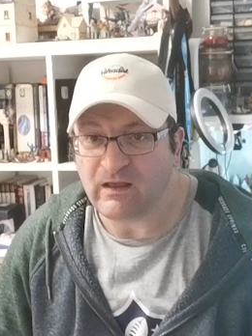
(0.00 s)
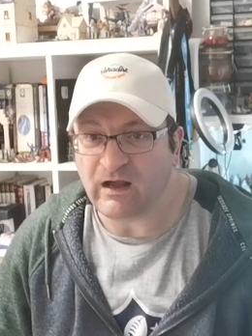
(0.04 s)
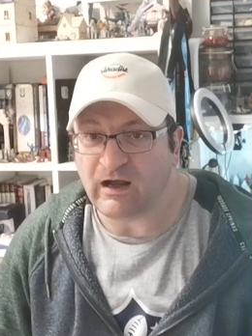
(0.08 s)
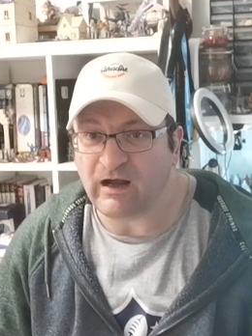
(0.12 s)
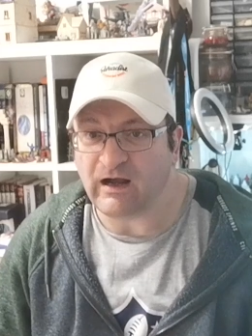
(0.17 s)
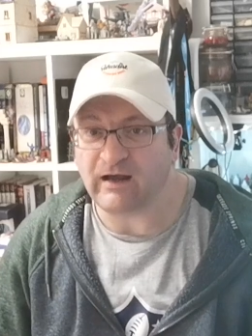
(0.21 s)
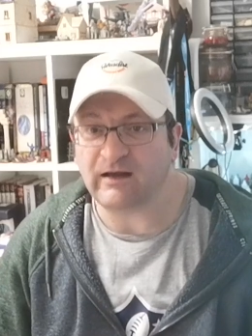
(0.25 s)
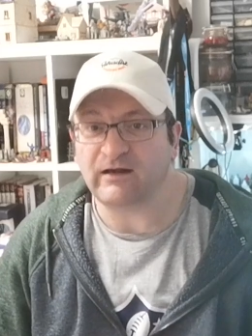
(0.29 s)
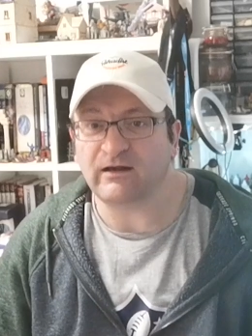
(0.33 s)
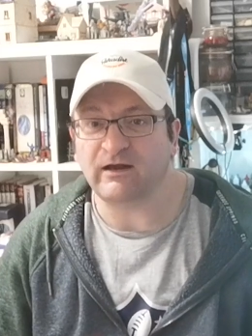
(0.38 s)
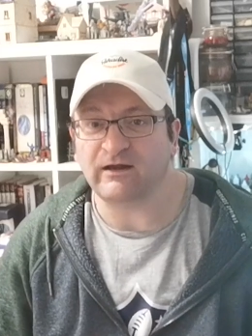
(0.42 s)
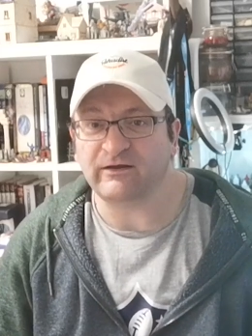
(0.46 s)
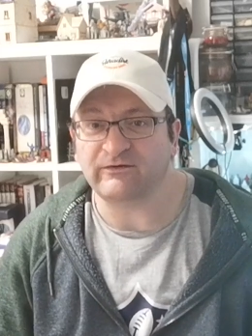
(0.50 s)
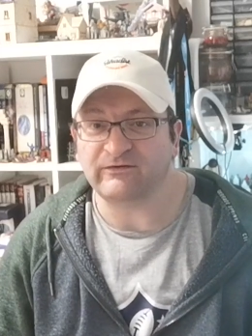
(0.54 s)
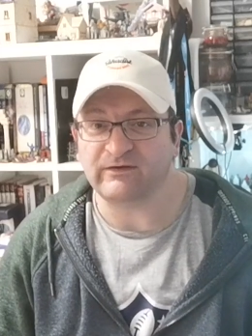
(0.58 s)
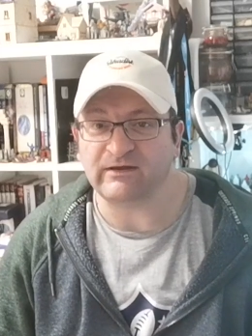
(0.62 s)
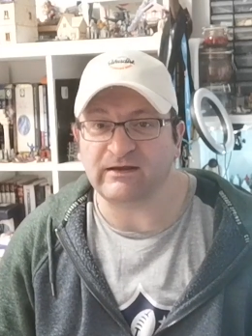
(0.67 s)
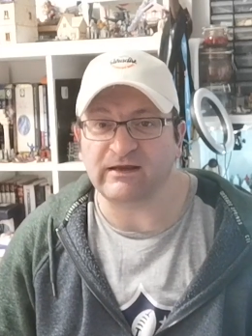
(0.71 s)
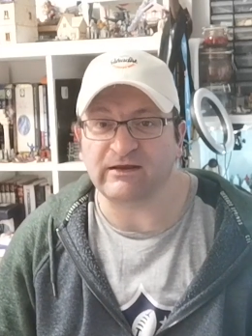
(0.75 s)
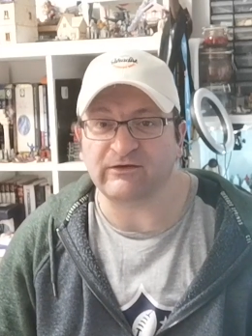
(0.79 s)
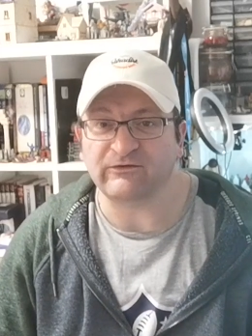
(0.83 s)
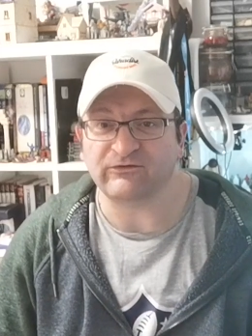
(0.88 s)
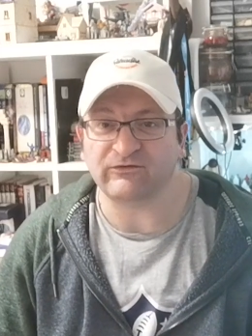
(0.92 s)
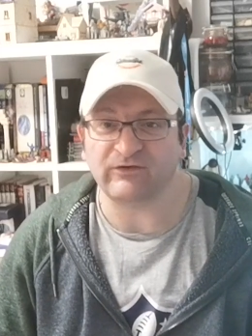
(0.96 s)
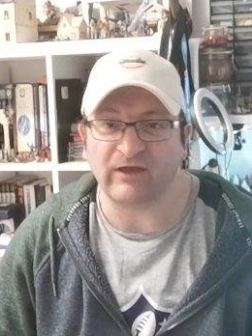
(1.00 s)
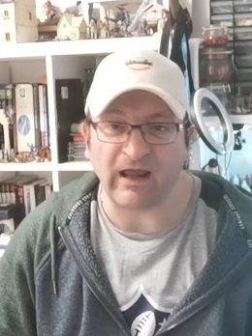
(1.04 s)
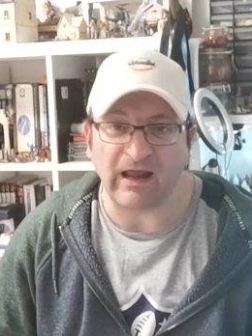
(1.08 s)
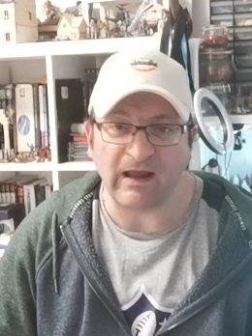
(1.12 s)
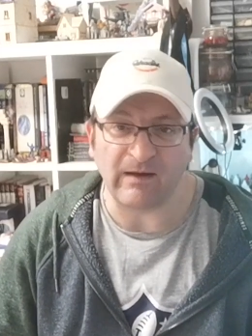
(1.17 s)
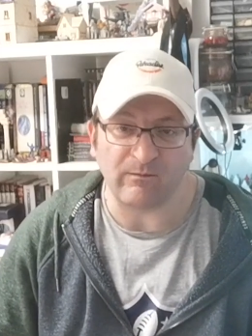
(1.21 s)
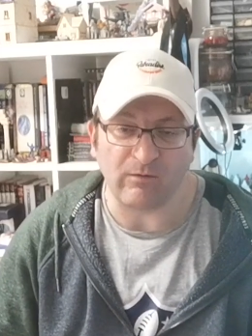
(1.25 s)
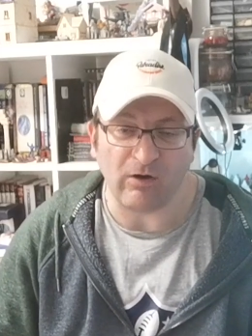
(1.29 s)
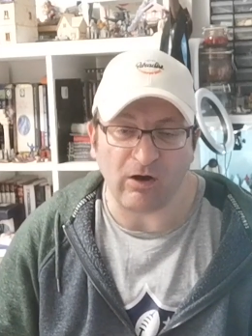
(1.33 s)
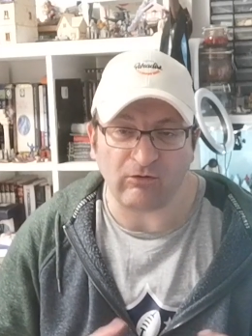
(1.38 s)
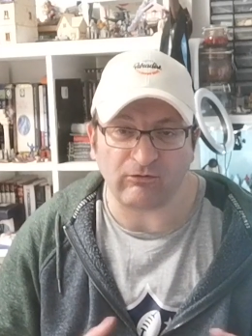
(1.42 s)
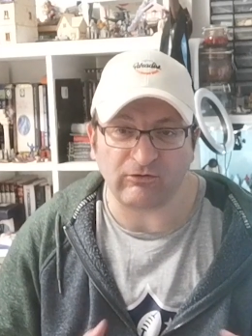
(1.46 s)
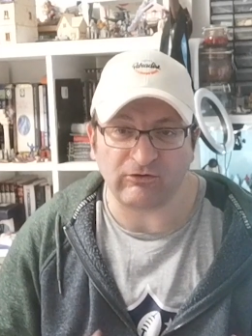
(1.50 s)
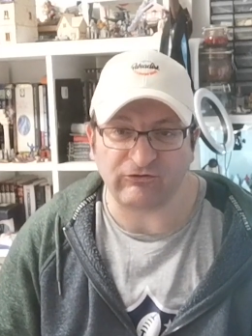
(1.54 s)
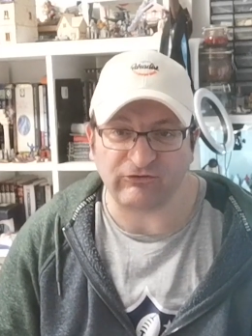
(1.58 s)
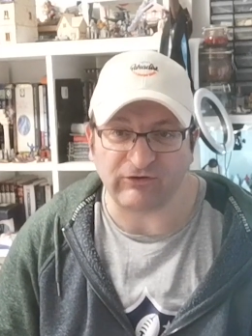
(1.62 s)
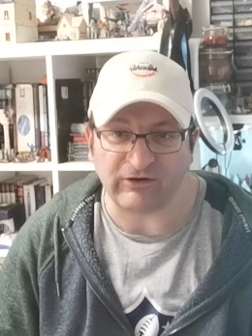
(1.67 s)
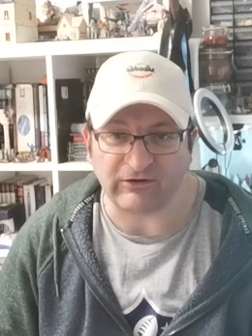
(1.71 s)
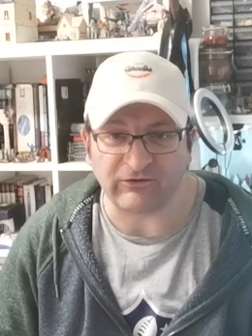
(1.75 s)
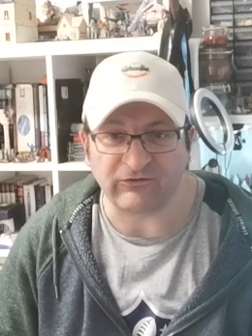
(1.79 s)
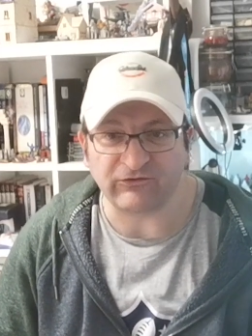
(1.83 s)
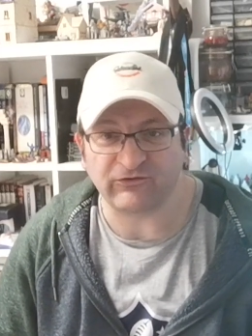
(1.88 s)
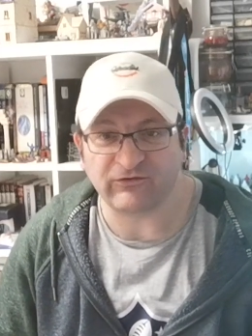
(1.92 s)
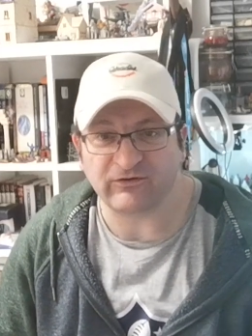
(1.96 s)
highlighting its
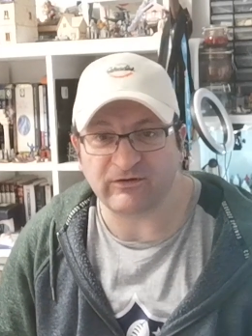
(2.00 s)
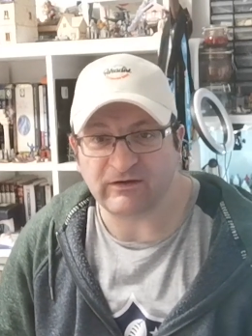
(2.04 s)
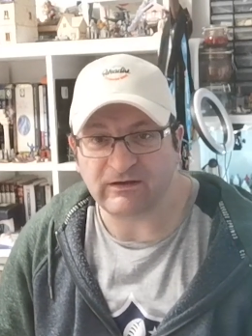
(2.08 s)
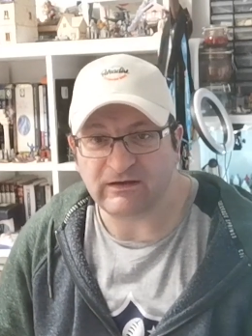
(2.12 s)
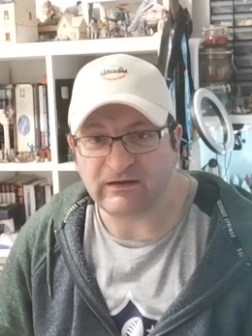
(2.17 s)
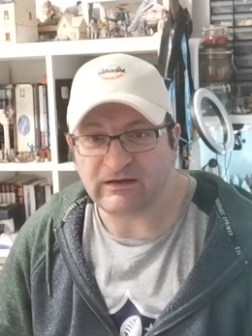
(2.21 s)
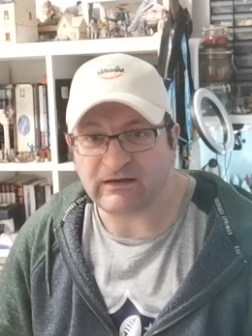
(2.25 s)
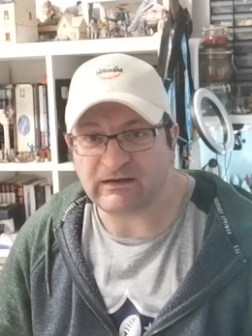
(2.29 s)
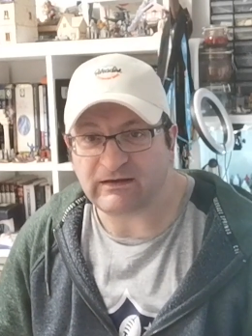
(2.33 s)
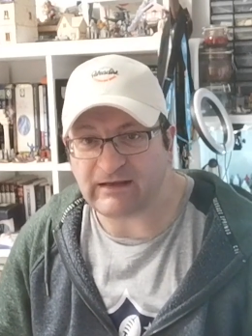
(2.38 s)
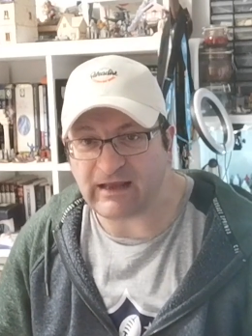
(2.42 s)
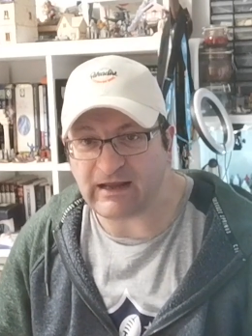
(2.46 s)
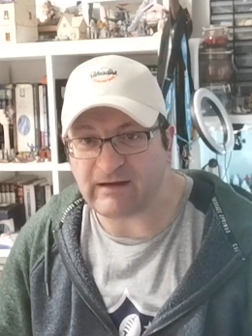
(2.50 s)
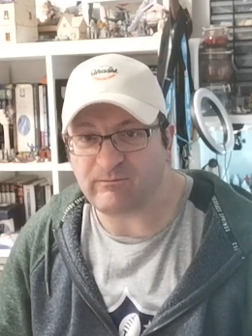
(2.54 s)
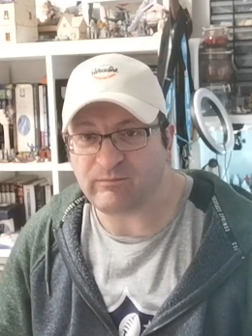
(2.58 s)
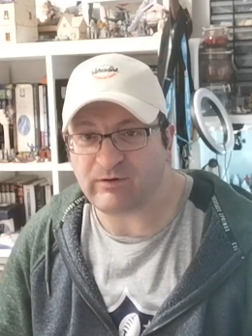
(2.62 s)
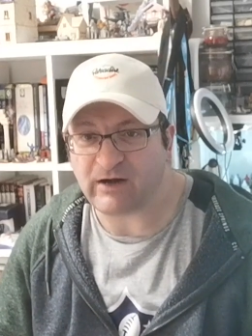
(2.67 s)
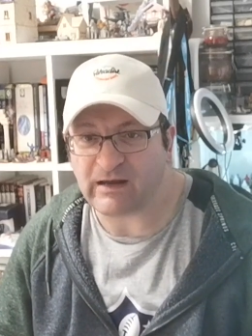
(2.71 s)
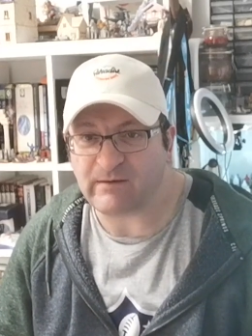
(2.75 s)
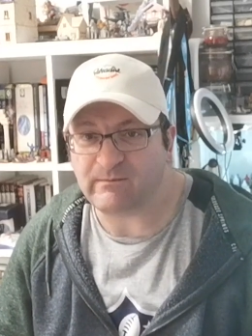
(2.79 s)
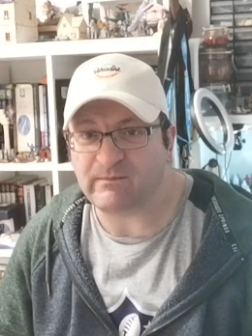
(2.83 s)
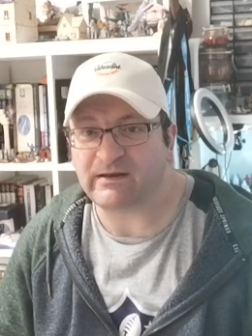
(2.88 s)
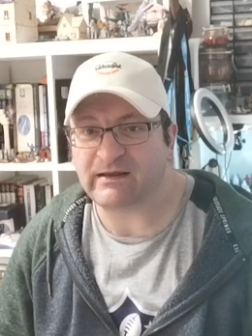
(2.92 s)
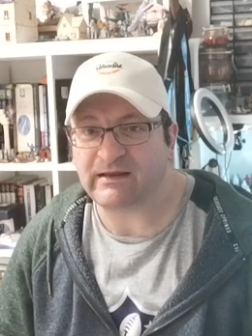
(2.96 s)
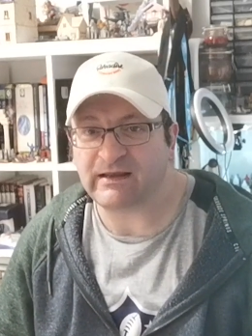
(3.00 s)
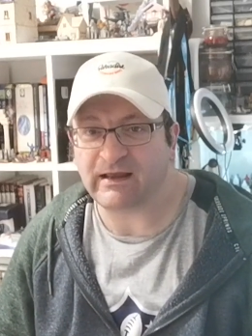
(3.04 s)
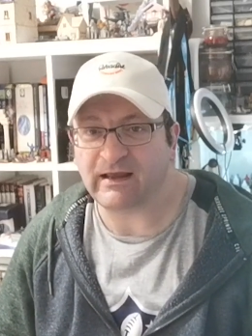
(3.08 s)
origins, gameplay